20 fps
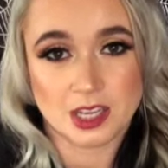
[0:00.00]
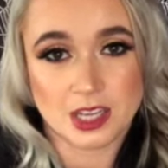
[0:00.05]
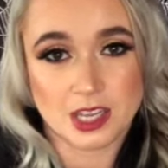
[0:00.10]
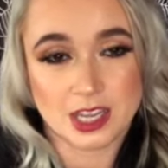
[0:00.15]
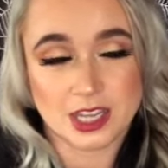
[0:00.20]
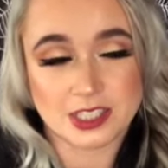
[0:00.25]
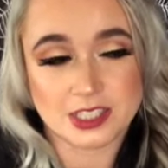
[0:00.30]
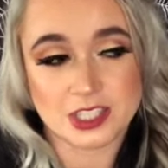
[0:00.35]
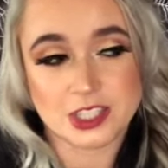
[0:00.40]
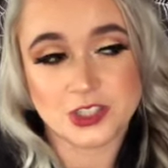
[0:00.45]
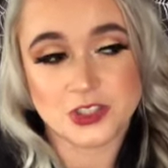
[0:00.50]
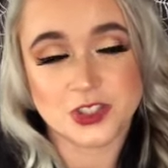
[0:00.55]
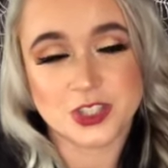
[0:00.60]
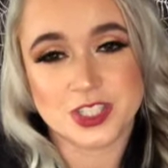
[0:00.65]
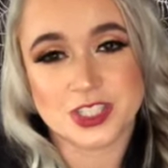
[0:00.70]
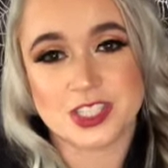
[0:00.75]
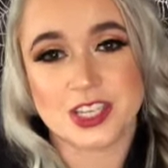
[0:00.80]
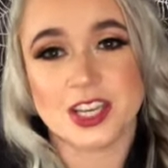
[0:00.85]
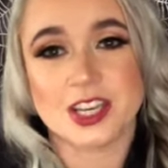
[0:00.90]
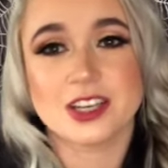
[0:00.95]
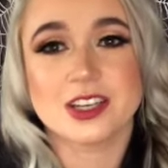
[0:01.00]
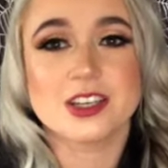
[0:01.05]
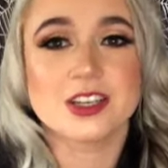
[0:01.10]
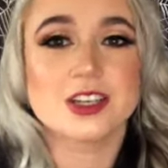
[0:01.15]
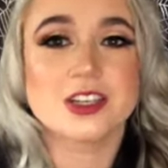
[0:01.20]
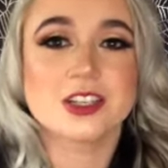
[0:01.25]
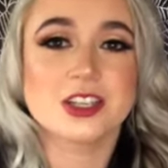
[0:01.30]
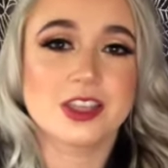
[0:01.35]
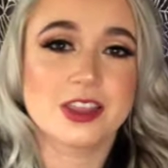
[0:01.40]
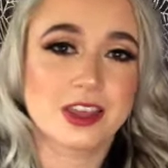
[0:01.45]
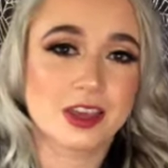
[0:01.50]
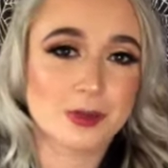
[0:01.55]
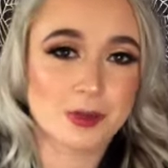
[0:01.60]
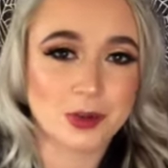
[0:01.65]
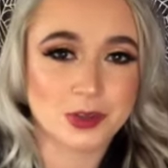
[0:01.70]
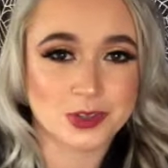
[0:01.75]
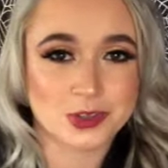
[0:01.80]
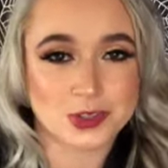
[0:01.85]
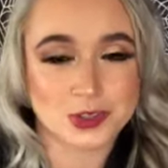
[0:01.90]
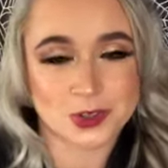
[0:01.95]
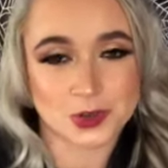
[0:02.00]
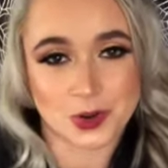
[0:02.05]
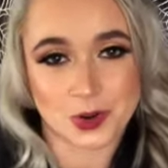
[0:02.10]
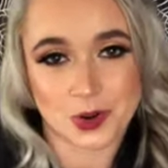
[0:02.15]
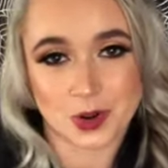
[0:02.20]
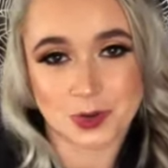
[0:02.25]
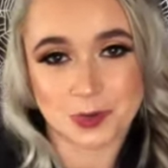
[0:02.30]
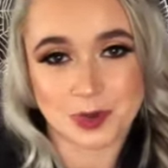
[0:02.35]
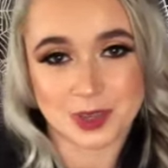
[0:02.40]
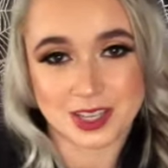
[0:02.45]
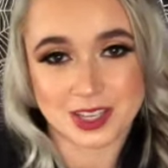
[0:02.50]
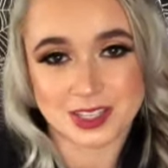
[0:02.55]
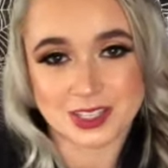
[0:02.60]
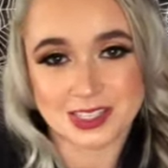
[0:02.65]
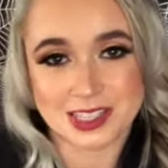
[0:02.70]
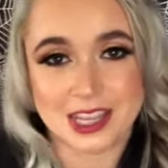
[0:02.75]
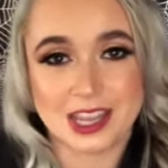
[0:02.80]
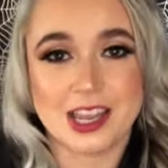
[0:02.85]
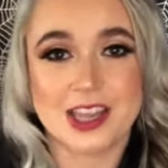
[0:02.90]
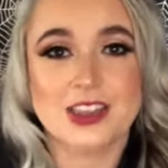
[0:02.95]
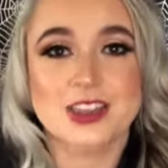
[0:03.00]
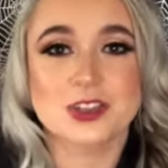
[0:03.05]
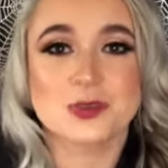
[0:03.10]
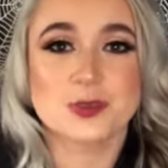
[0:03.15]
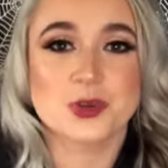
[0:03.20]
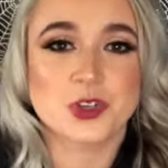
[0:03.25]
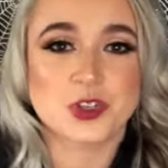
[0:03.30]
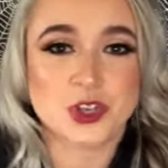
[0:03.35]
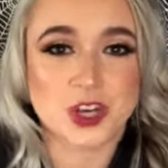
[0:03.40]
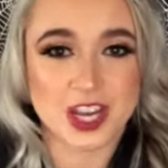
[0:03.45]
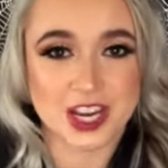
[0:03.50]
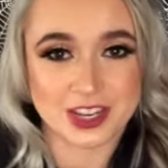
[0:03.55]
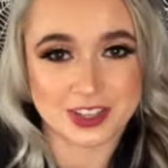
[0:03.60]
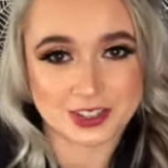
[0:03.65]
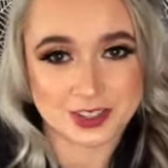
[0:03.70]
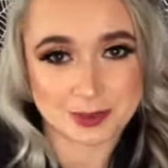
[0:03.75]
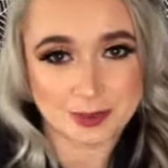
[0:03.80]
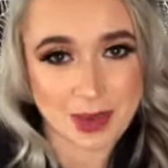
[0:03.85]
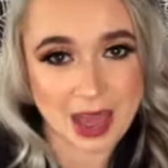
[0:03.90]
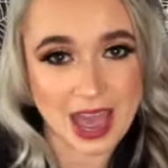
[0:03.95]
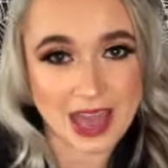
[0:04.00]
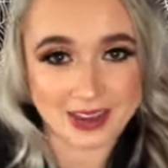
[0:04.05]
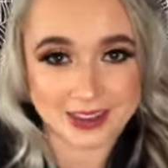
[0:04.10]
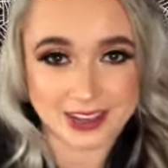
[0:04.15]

It's interesting to think about this story because Lilith is portrayed as the bad